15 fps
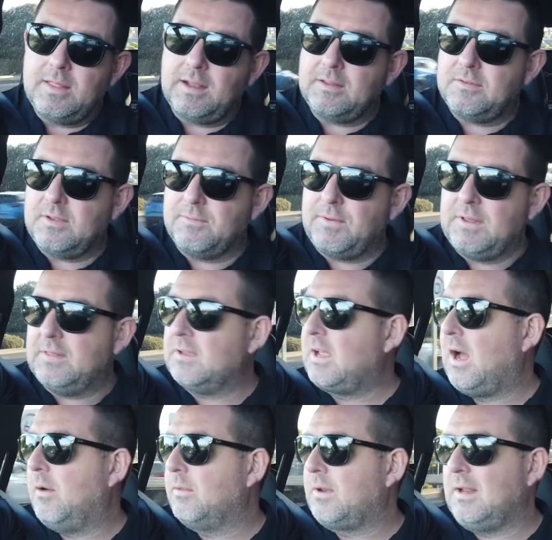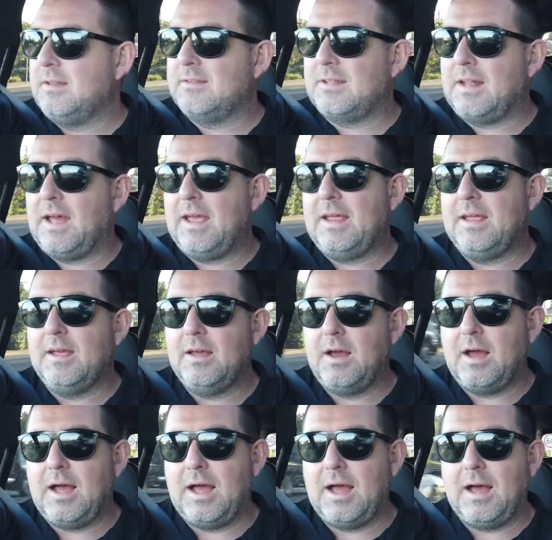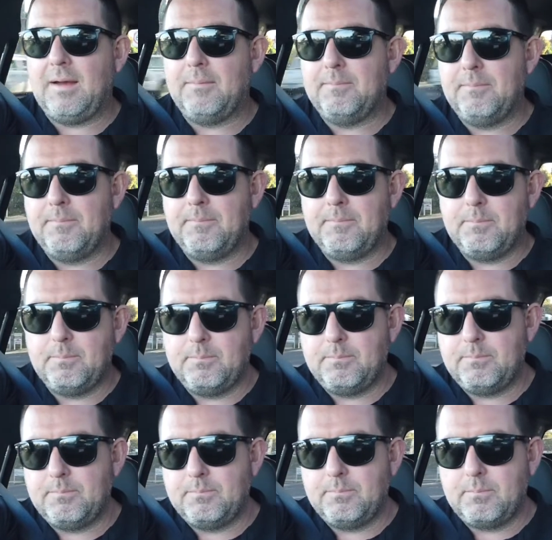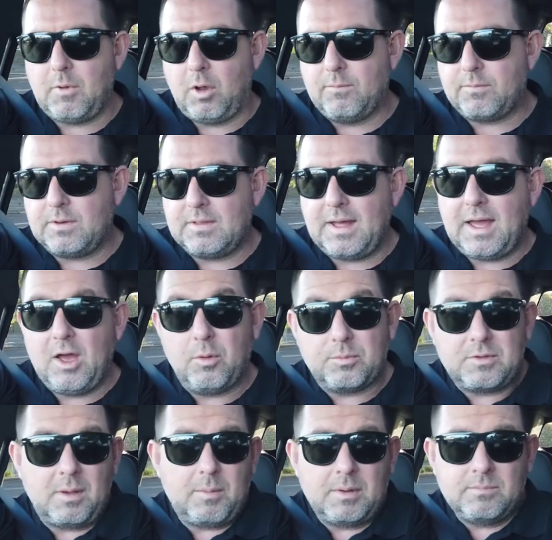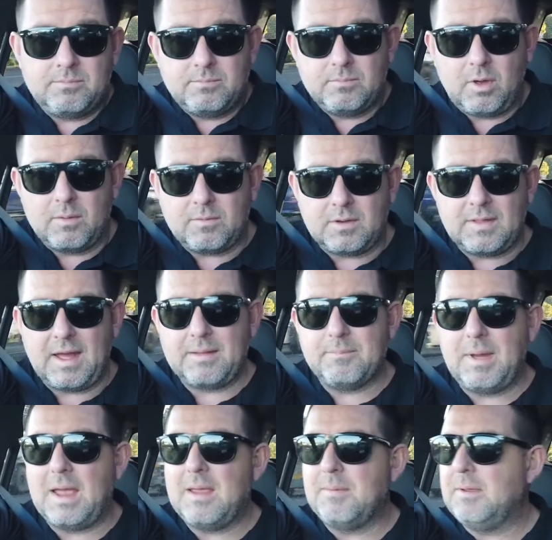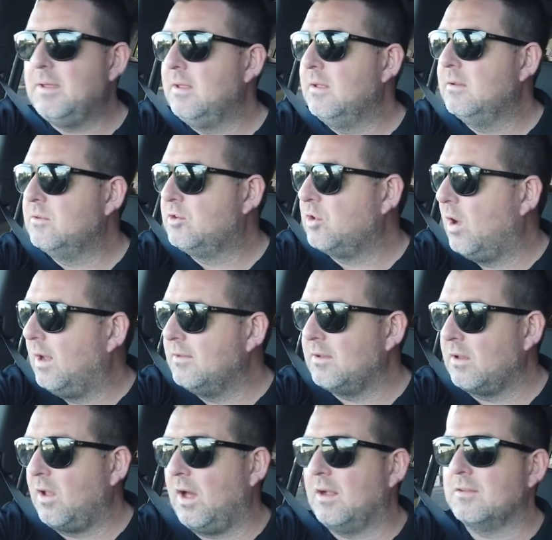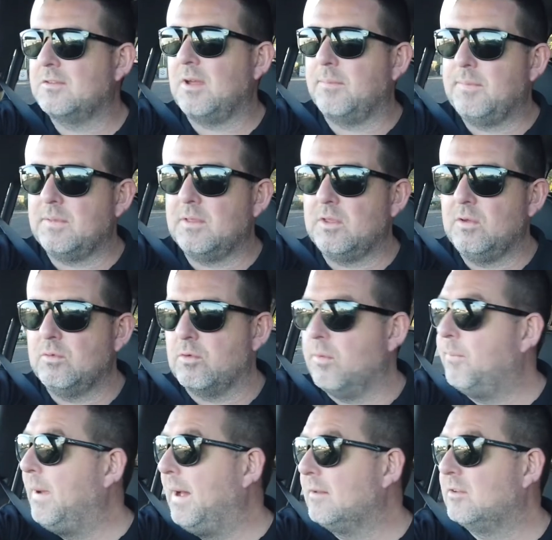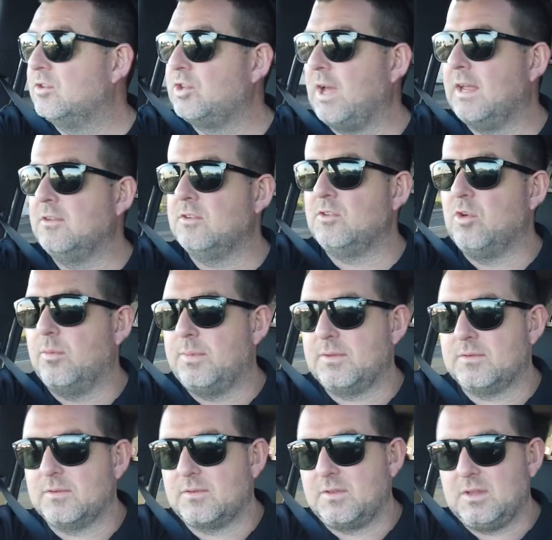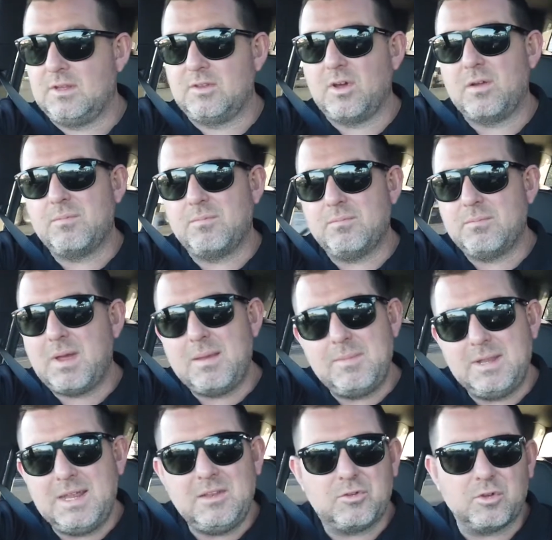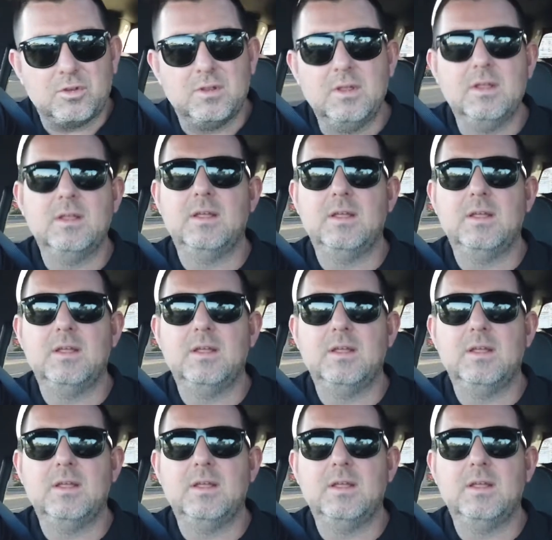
That is it for In the Car with Clint today. Um, hopefully that helps someone. Hopefully that maybe shines a light on something that you were about to change in your business that you don't maybe need to,